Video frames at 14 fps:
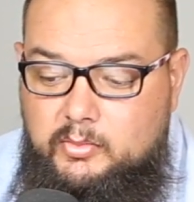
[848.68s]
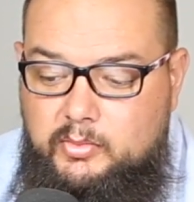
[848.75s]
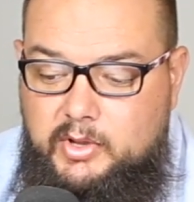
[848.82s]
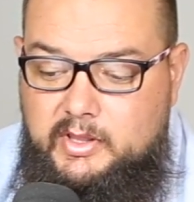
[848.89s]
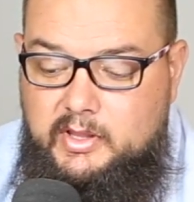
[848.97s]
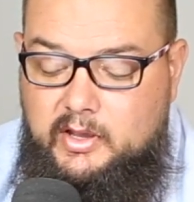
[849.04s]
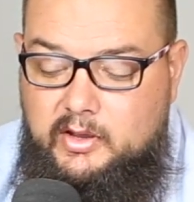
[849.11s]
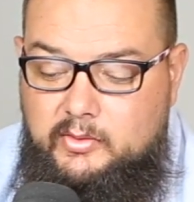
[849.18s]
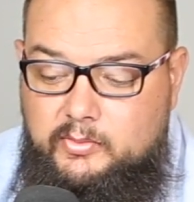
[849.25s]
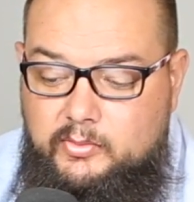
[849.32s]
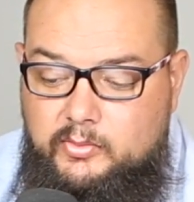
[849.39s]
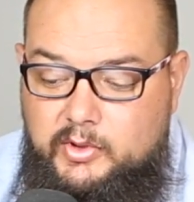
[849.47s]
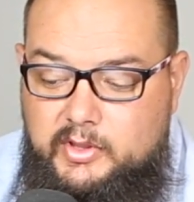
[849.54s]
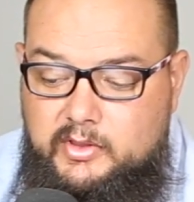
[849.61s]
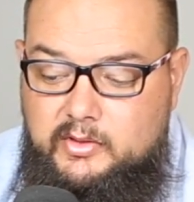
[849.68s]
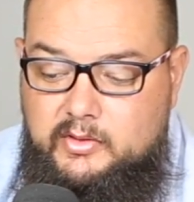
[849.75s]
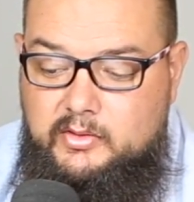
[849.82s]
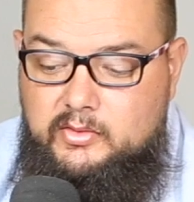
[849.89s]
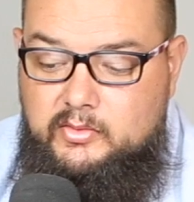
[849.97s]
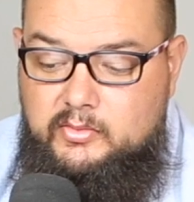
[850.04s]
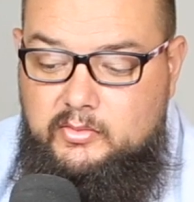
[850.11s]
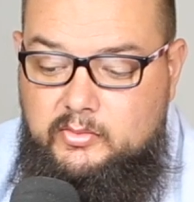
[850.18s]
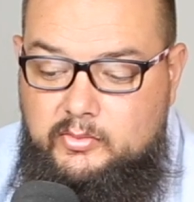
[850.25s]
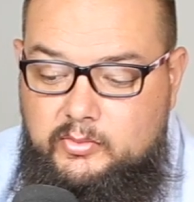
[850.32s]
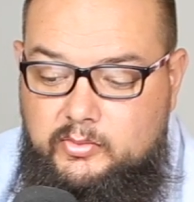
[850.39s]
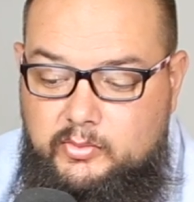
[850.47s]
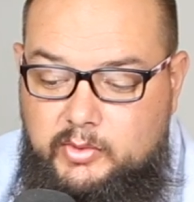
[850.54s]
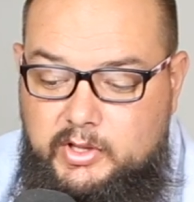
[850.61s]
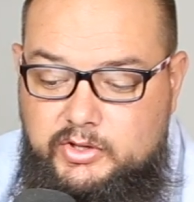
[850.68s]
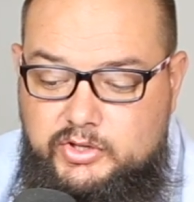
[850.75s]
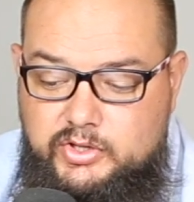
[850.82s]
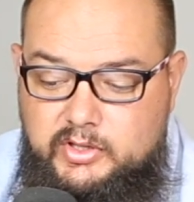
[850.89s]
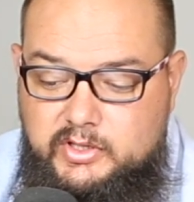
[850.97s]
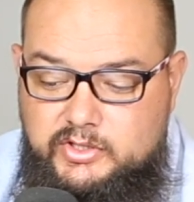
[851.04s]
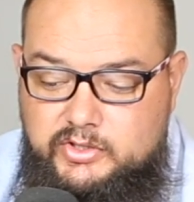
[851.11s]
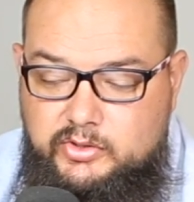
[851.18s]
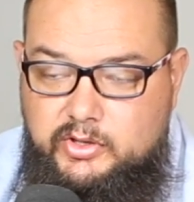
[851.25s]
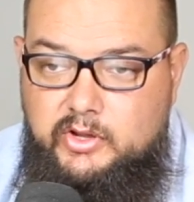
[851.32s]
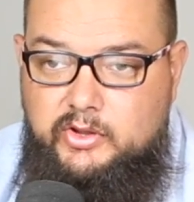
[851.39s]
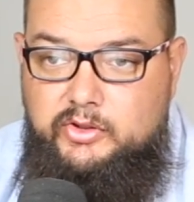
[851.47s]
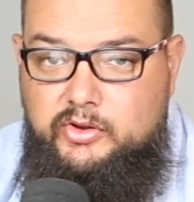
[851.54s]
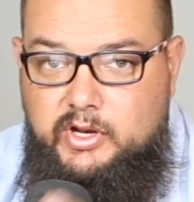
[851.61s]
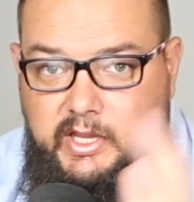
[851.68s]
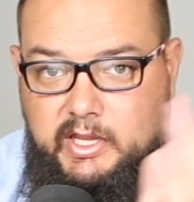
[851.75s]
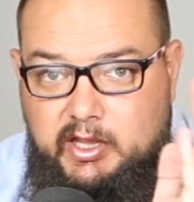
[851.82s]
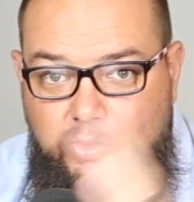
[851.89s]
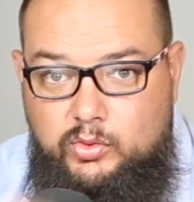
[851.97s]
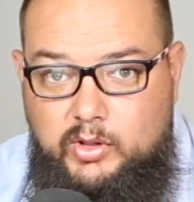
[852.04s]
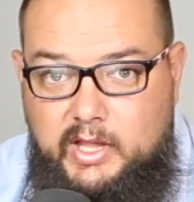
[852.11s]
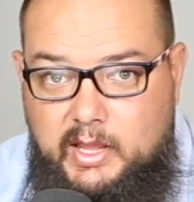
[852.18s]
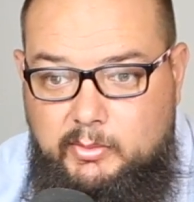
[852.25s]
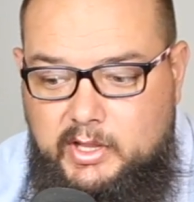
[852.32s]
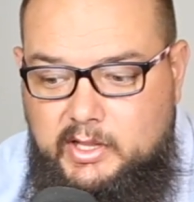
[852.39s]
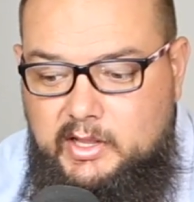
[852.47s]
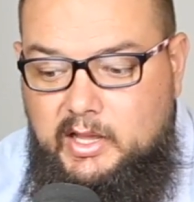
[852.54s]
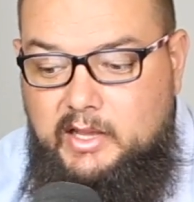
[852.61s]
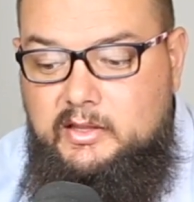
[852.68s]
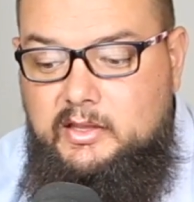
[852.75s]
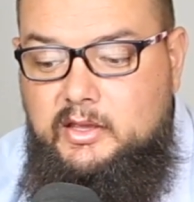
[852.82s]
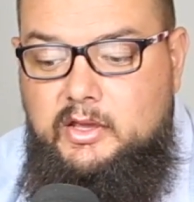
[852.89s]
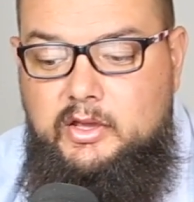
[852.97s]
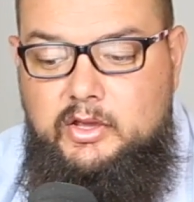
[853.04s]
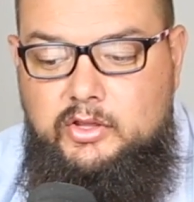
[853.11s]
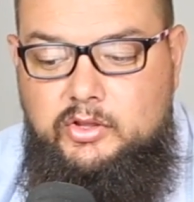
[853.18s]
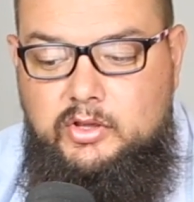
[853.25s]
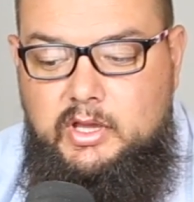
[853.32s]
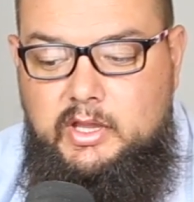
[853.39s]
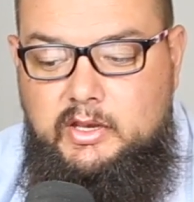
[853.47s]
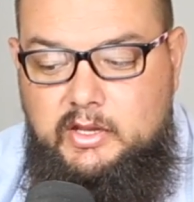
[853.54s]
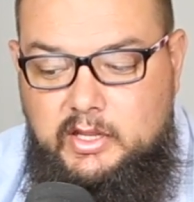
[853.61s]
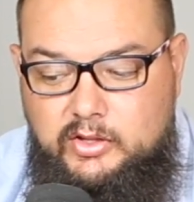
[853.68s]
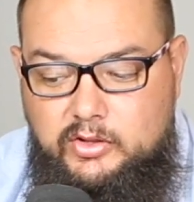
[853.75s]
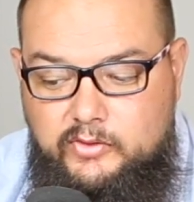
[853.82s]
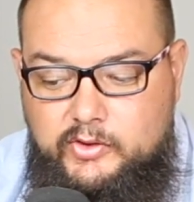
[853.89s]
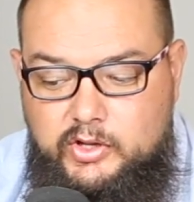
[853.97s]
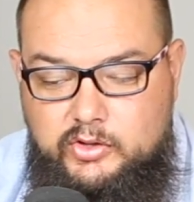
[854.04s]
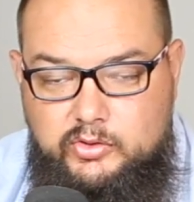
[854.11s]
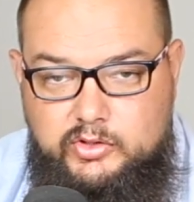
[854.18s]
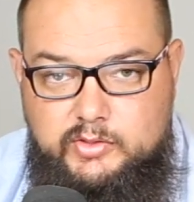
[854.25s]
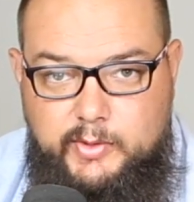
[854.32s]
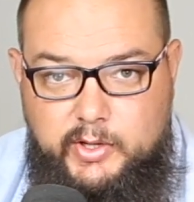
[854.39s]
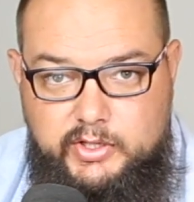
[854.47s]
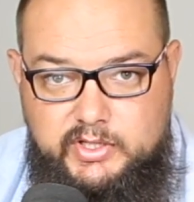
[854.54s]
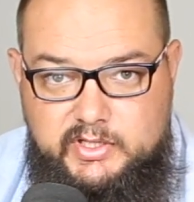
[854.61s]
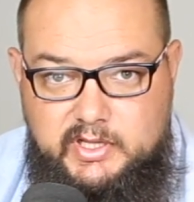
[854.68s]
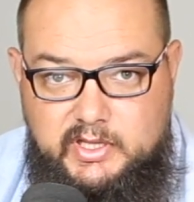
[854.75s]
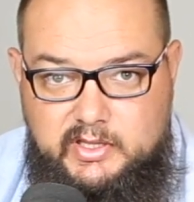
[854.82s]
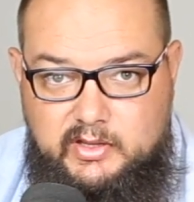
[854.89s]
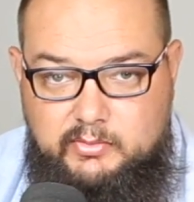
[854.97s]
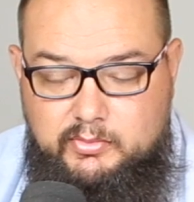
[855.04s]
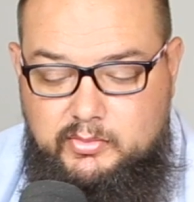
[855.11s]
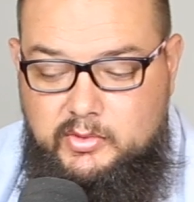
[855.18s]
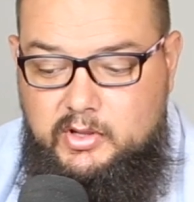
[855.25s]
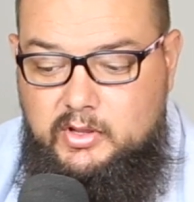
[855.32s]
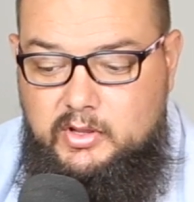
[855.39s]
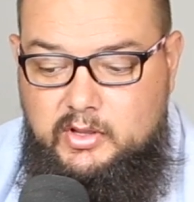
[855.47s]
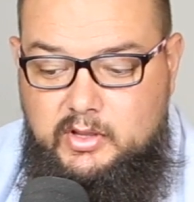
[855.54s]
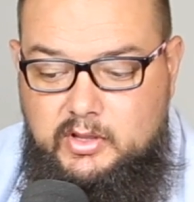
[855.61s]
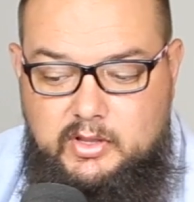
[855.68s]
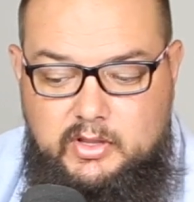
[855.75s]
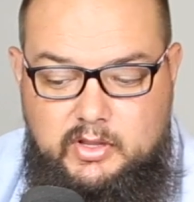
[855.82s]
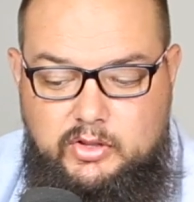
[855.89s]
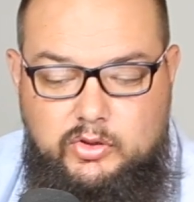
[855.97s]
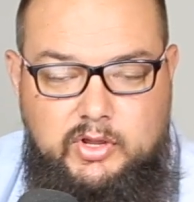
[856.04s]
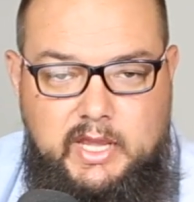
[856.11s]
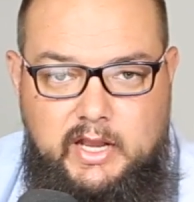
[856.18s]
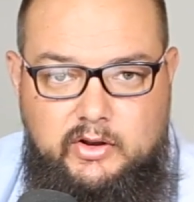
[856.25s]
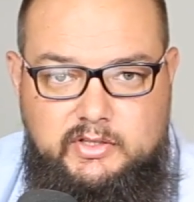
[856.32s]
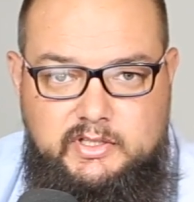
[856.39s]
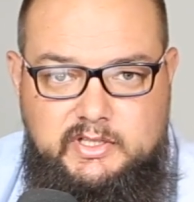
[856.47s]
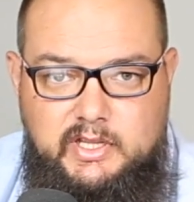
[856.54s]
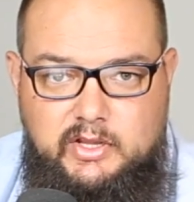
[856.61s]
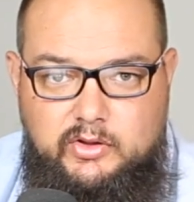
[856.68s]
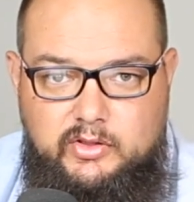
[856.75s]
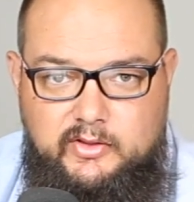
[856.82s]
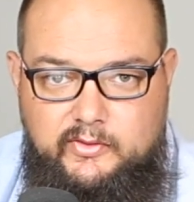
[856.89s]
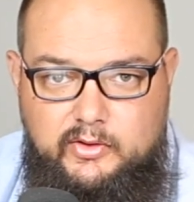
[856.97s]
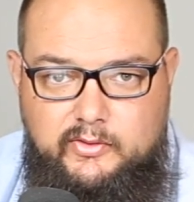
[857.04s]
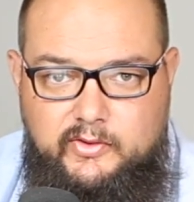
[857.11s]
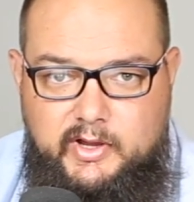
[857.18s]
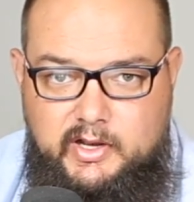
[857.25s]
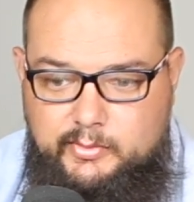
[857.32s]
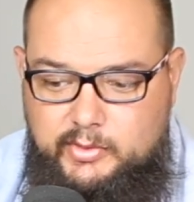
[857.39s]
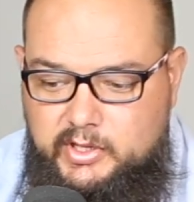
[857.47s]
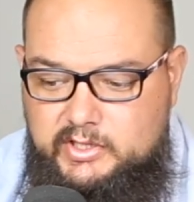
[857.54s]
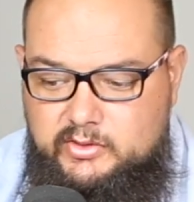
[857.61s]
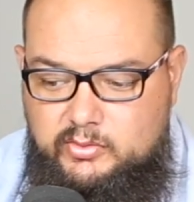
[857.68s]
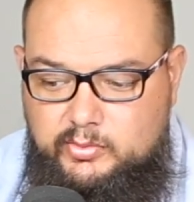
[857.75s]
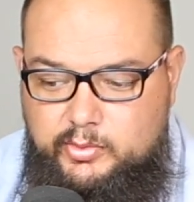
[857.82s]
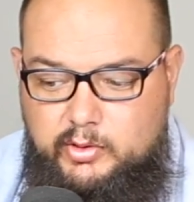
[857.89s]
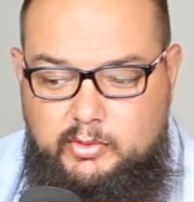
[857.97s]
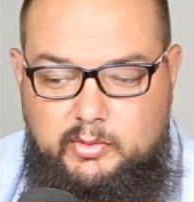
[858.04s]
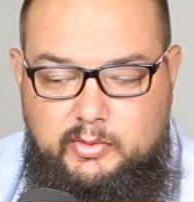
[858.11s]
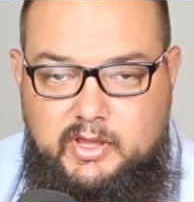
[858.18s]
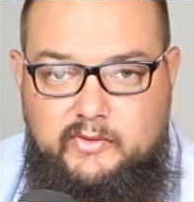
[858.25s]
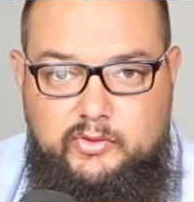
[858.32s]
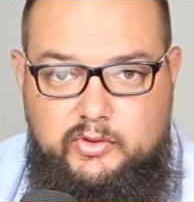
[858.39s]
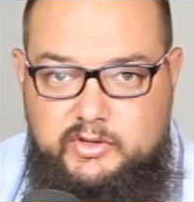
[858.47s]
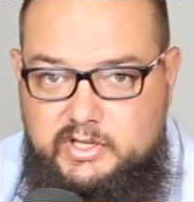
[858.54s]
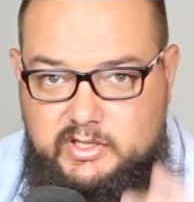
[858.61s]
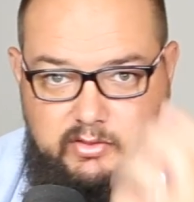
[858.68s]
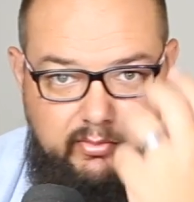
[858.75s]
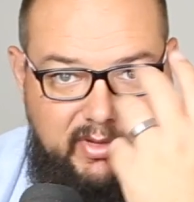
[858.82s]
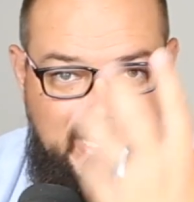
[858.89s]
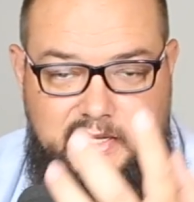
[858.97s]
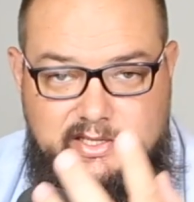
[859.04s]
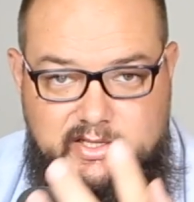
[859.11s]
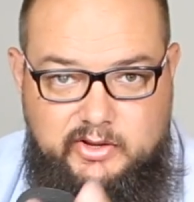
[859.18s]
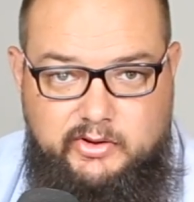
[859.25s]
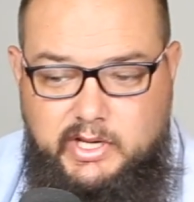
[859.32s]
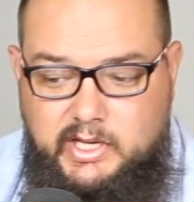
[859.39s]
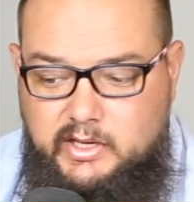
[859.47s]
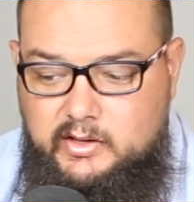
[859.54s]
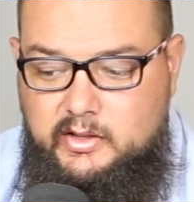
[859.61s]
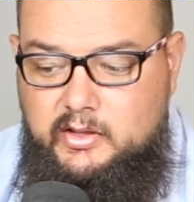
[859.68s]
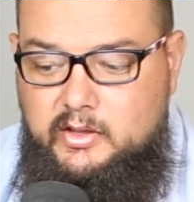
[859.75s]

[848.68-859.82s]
But now with when you're shooting studio and you're going to kill all ambient light, and, and you've got your exposure set up, you cannot see on the viewfinder because it will probably give you just a black screen